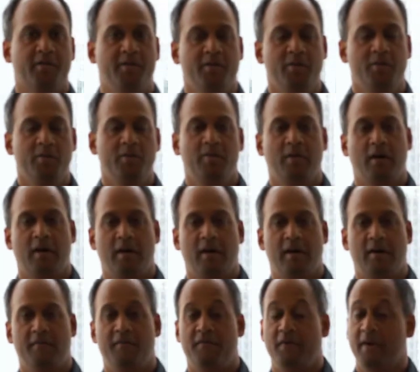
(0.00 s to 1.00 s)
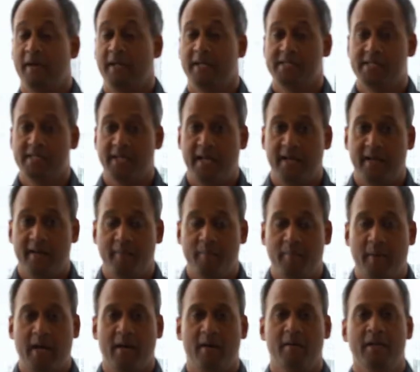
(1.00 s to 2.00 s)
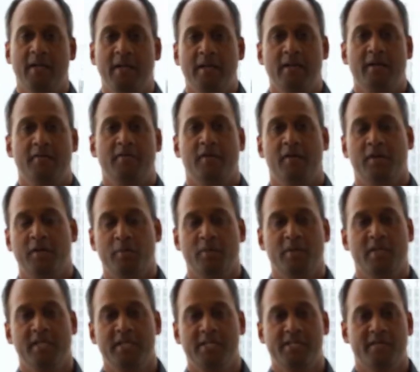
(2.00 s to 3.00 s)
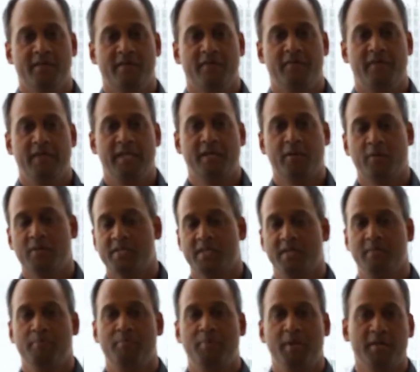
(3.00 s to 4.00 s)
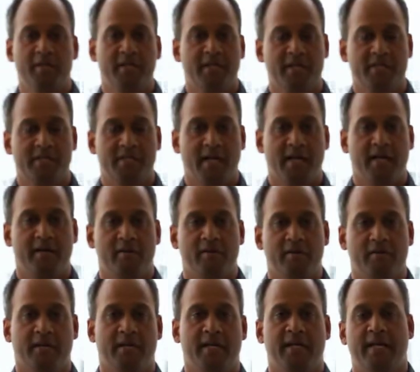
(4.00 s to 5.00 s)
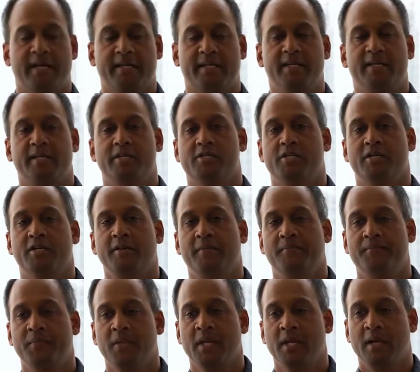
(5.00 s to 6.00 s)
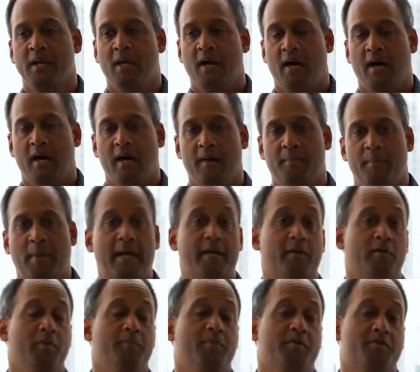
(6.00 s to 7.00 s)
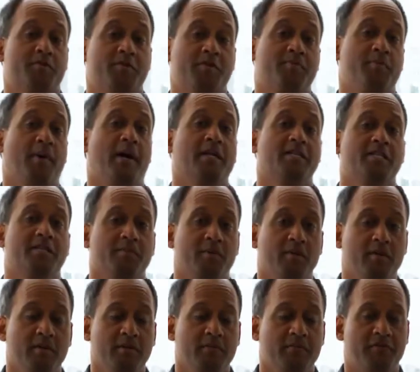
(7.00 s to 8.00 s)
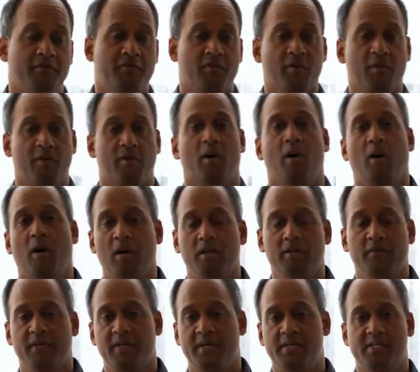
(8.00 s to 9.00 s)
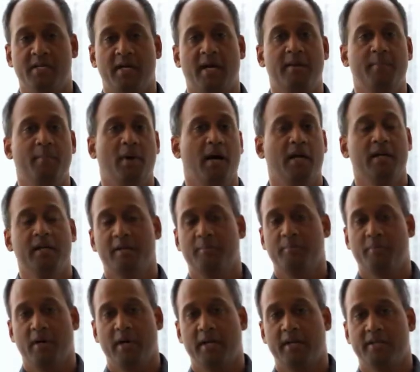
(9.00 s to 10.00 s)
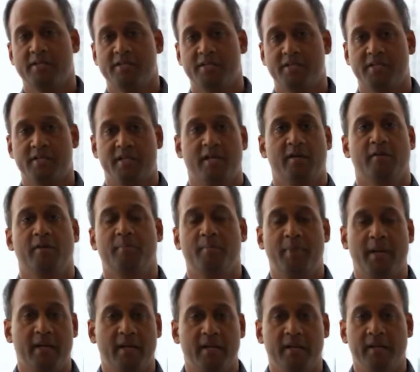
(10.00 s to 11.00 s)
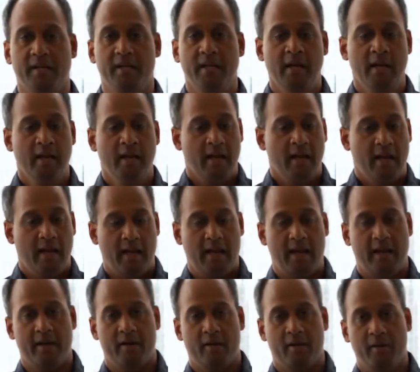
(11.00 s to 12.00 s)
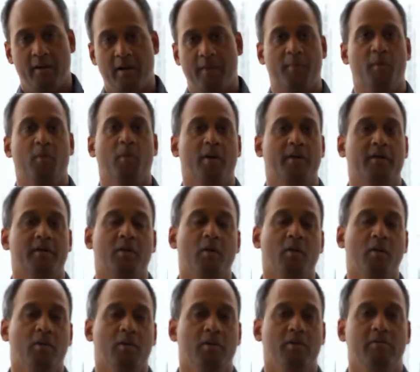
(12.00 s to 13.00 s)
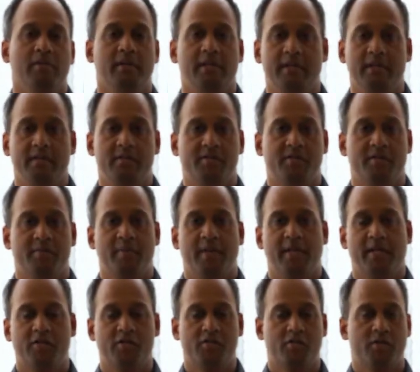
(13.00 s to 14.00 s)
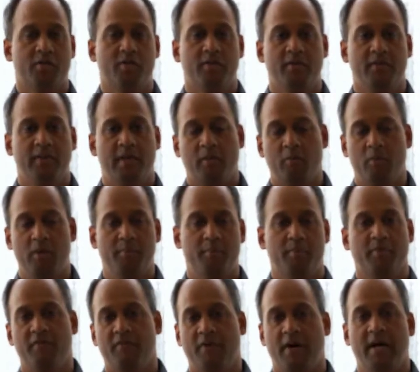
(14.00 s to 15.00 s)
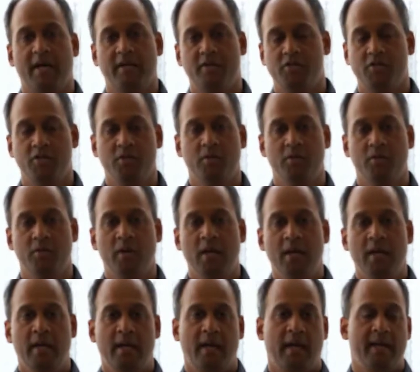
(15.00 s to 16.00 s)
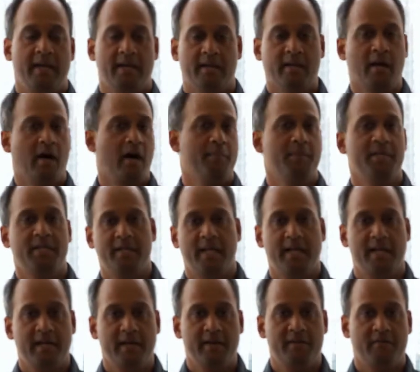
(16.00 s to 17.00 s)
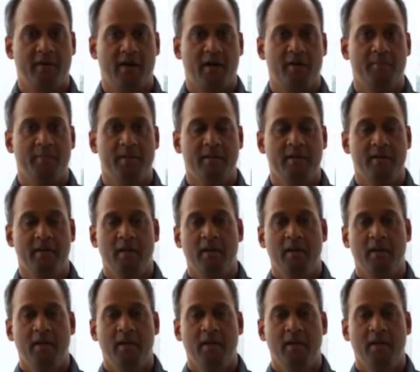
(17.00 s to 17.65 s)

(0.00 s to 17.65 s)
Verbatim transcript: to you, uh, very excited about the new release of AECOsim Building Designer Connect Edition. Uh, my group is responsible for all of the design modeling products here at Bentley. And our number one goal is to make sure that we provide you a common data environment